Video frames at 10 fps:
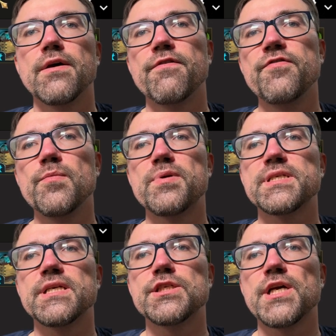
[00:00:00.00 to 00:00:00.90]

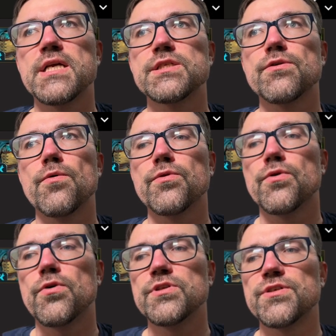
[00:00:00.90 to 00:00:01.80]
50% chance on
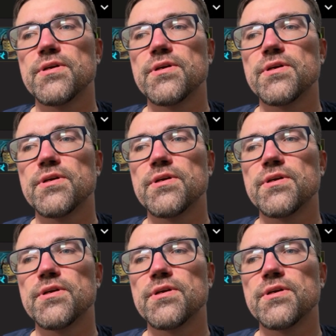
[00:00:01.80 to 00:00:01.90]
counter